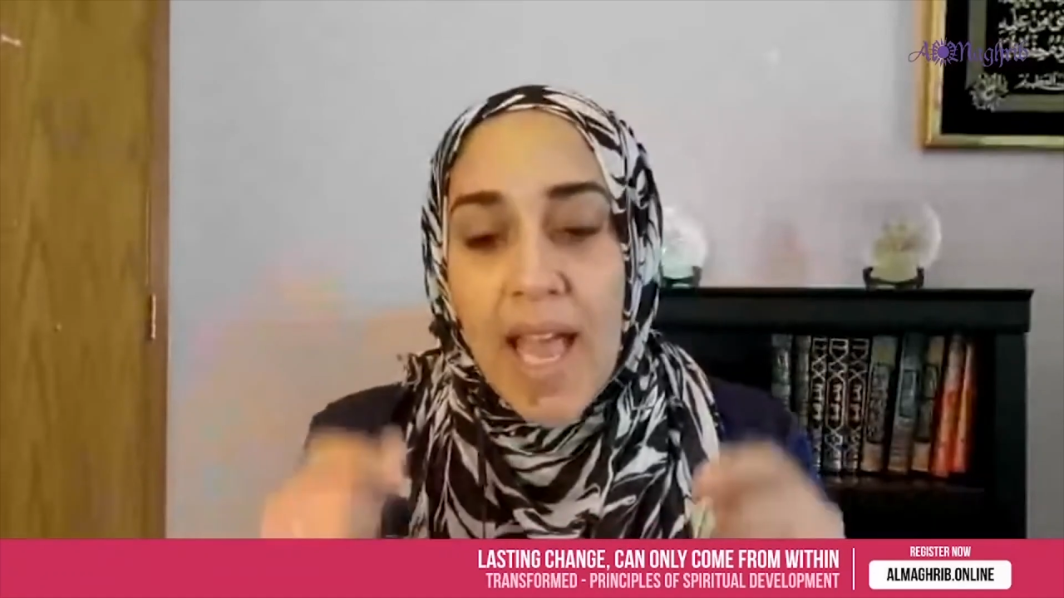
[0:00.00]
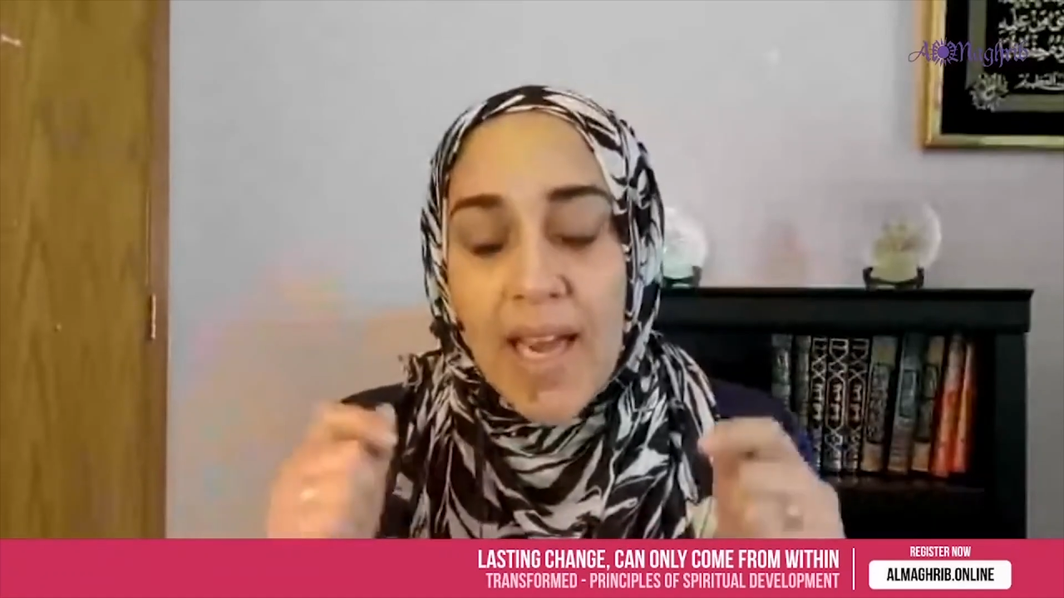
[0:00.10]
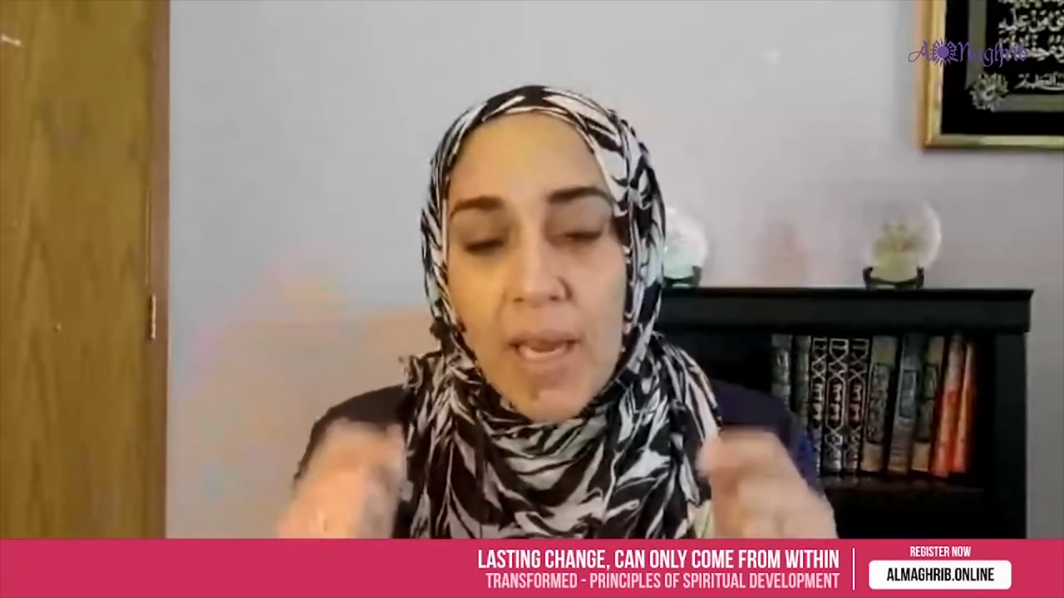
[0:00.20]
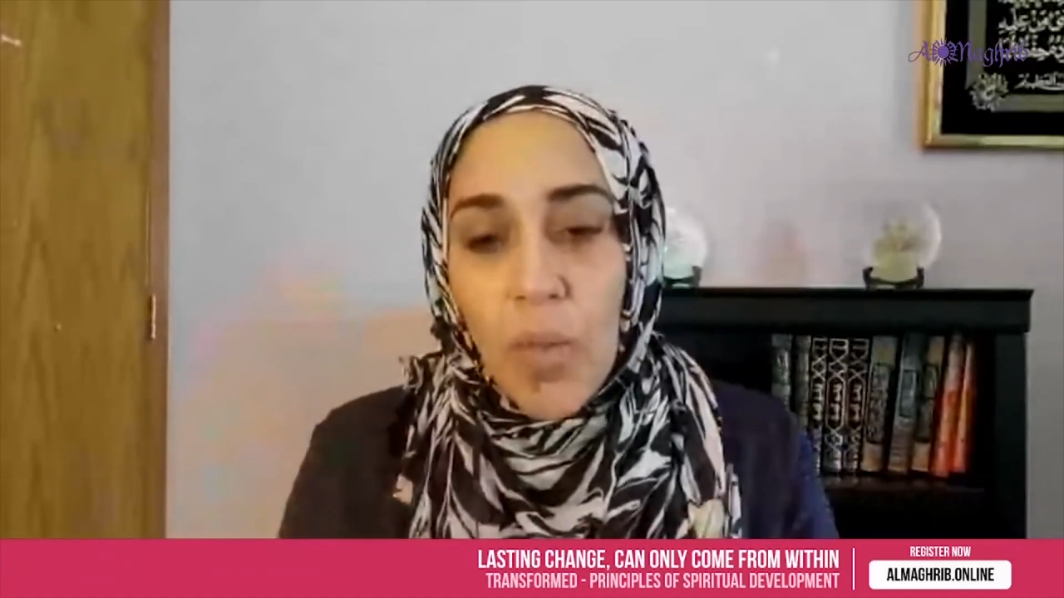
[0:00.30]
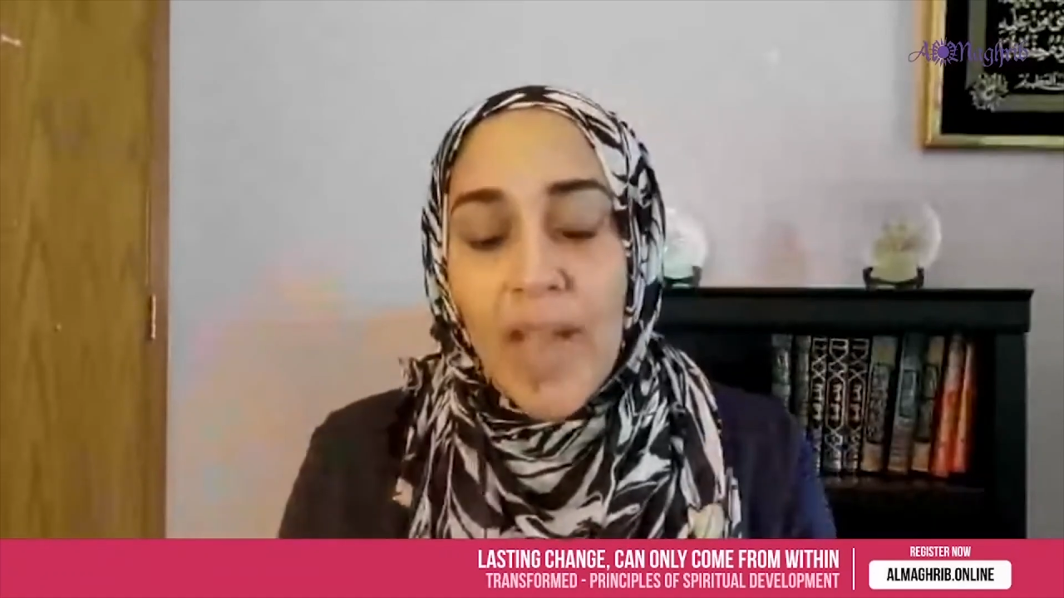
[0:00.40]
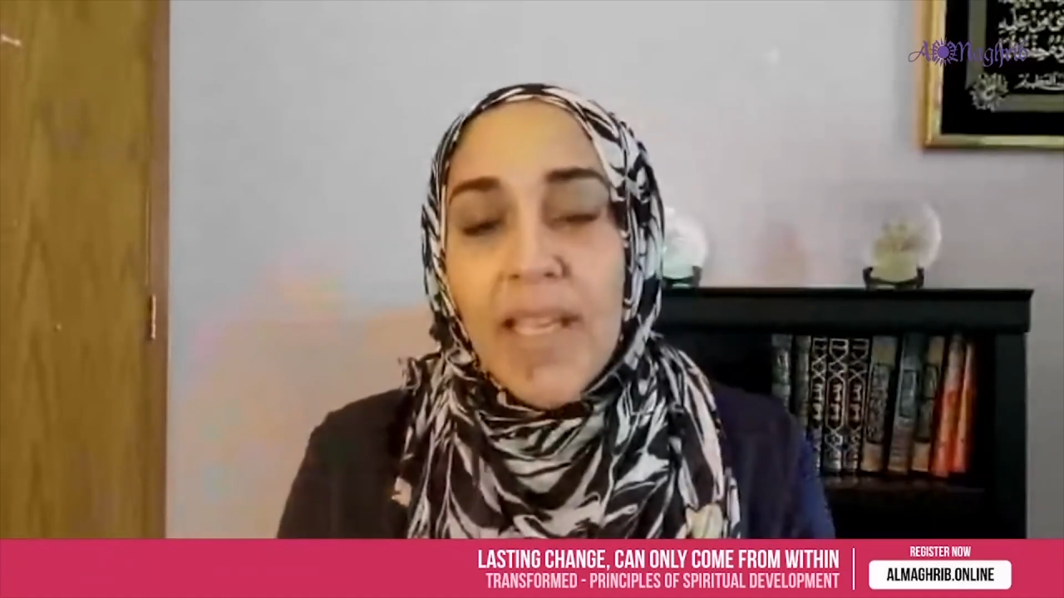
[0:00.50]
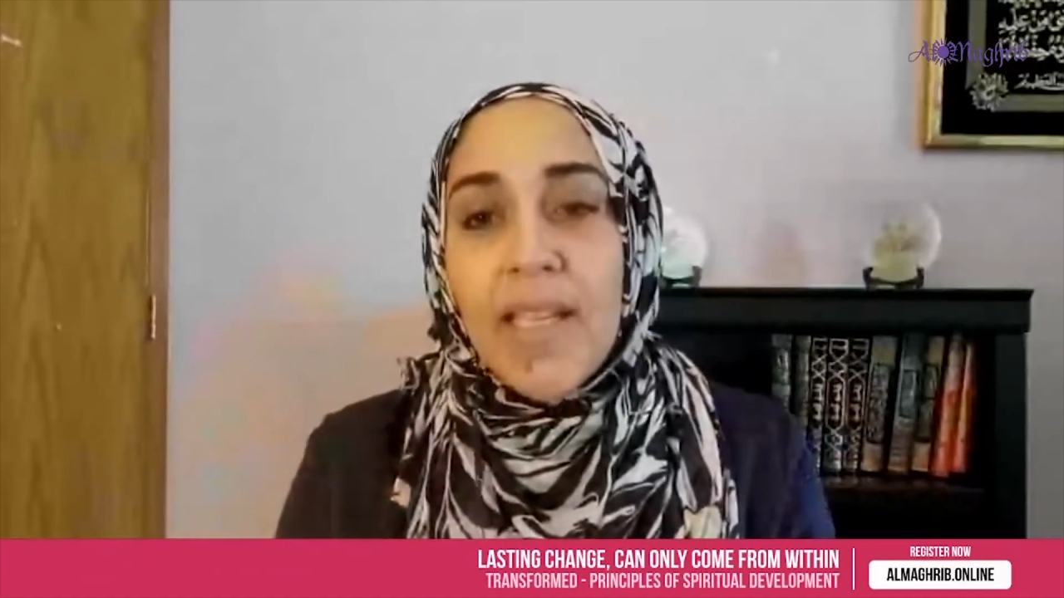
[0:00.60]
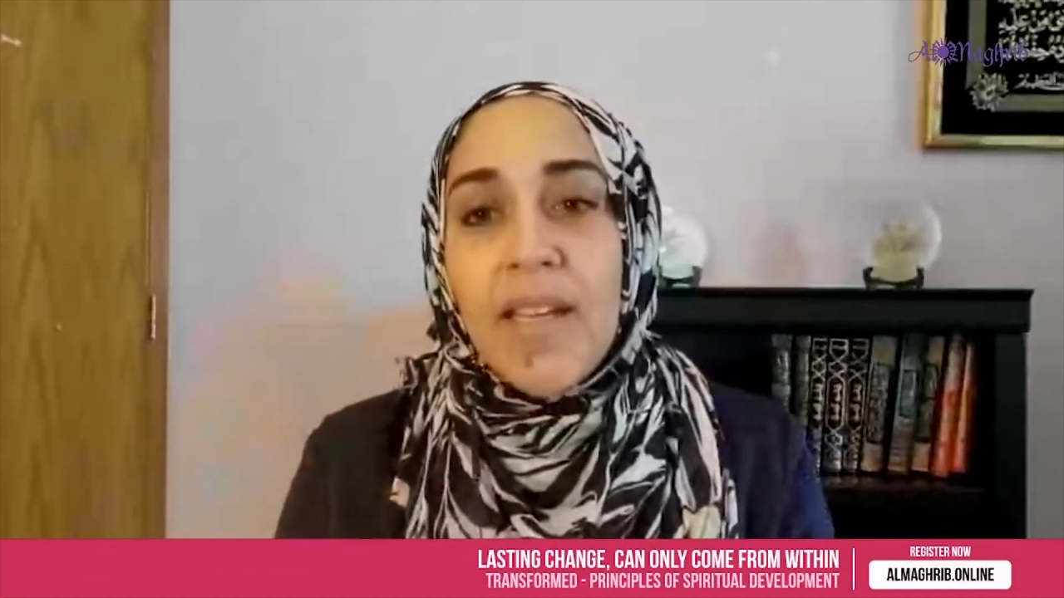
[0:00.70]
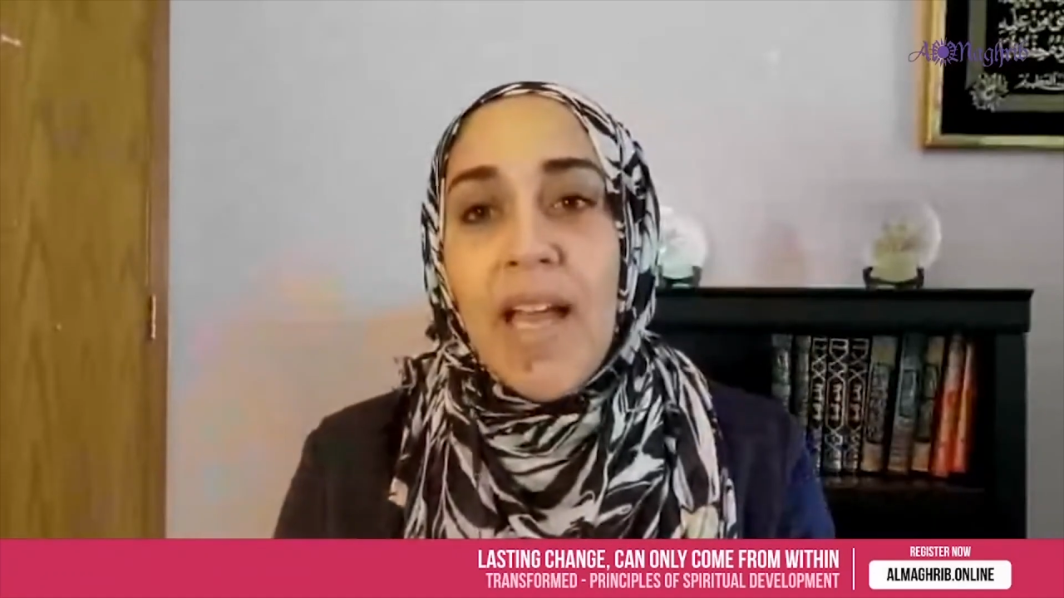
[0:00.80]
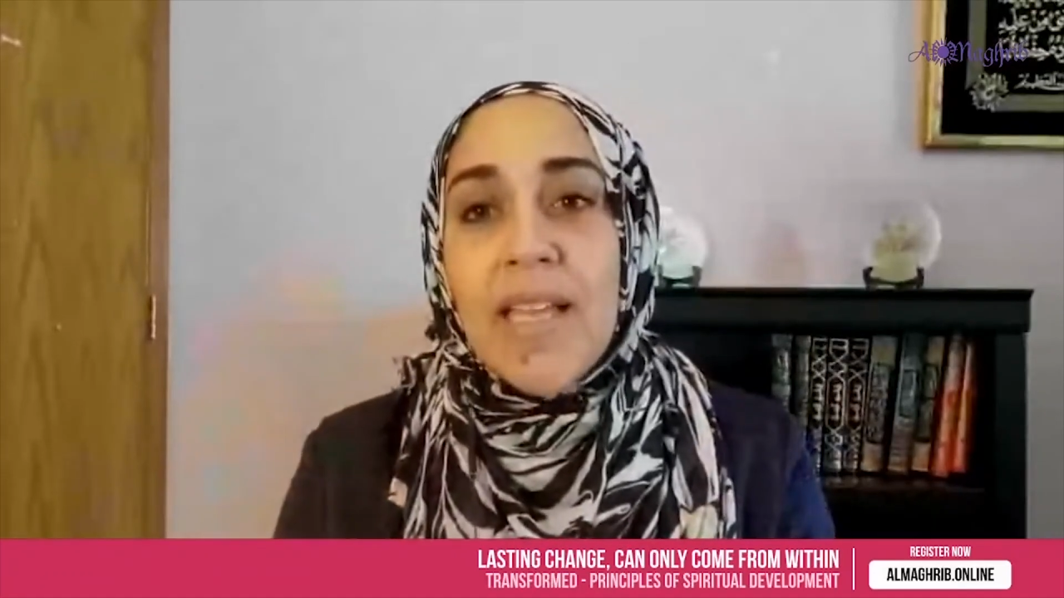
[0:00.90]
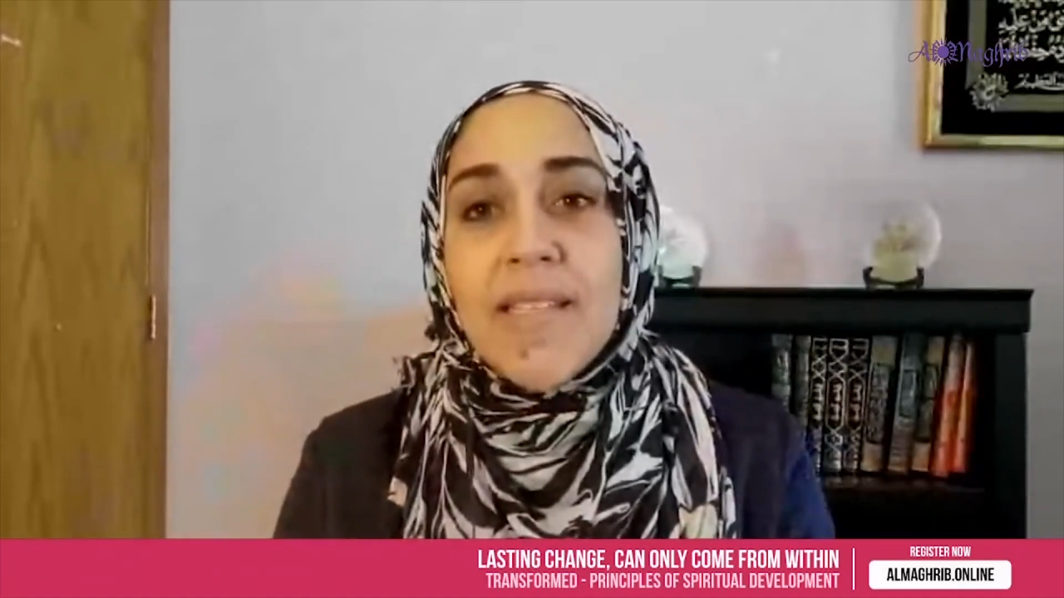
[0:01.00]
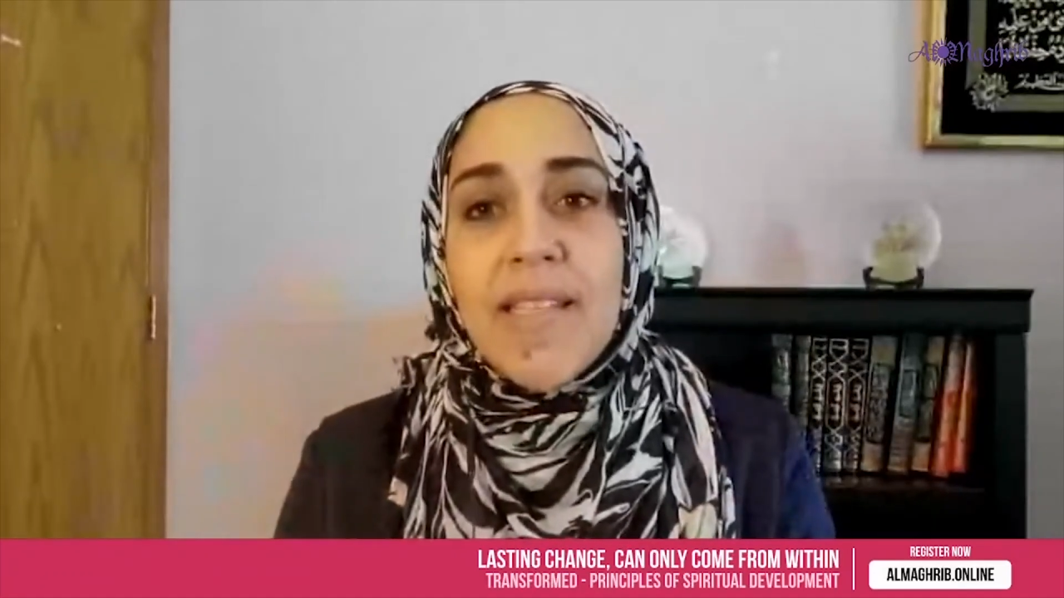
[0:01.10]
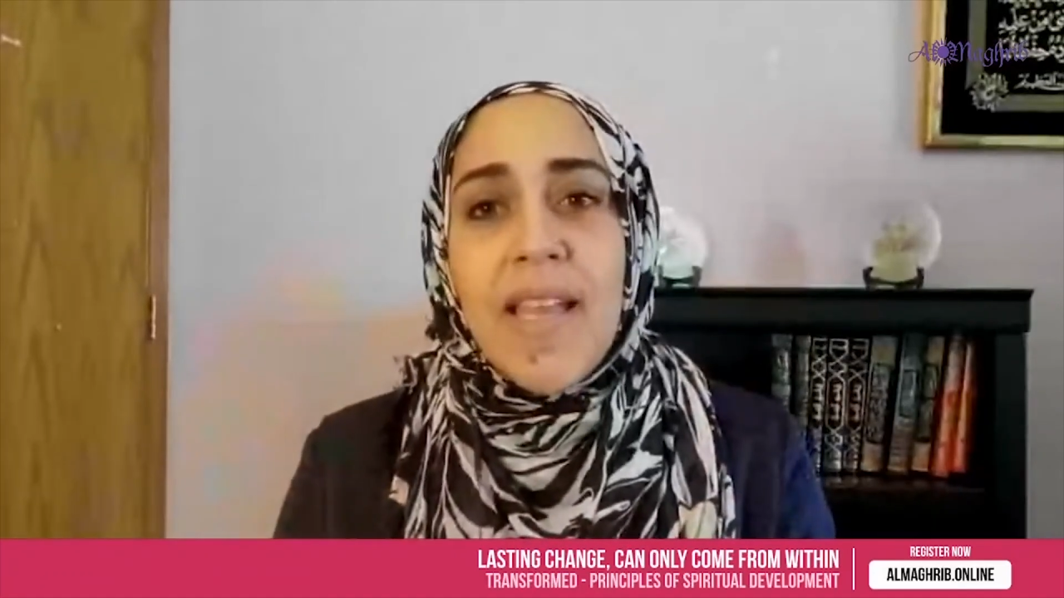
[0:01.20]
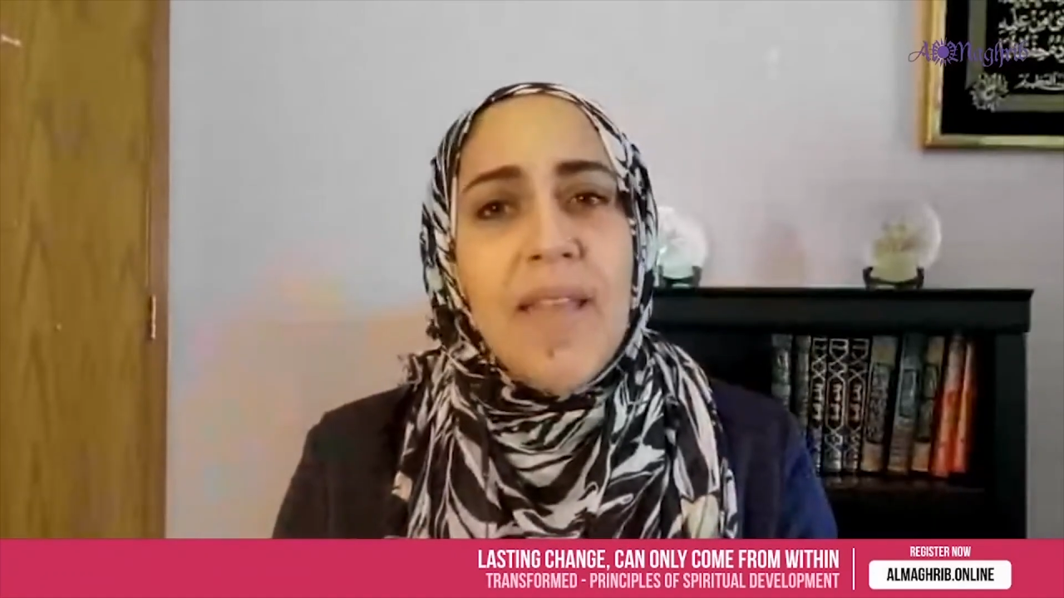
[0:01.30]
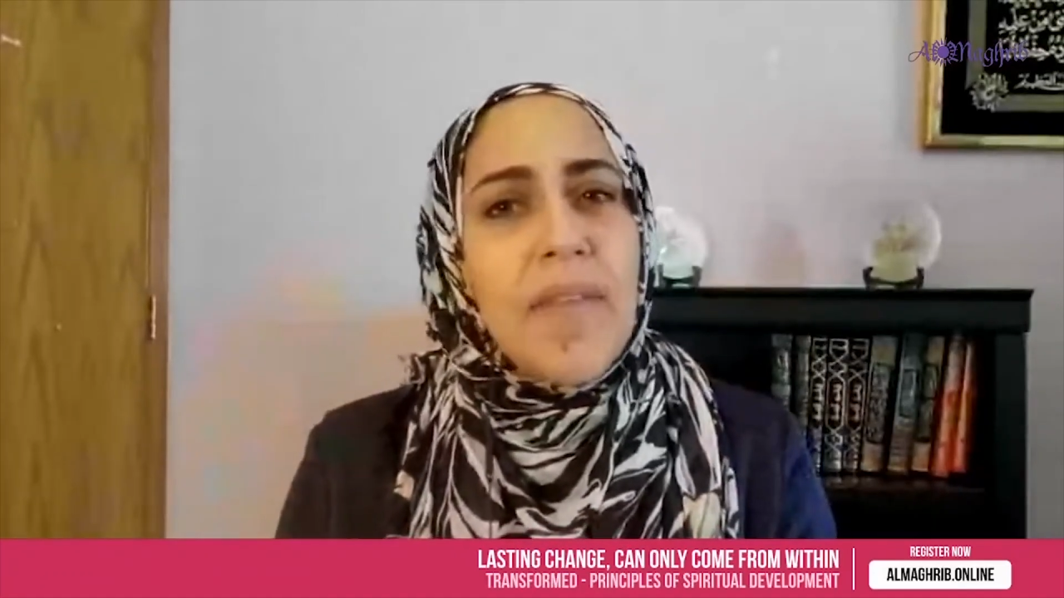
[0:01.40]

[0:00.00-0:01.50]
and I recognized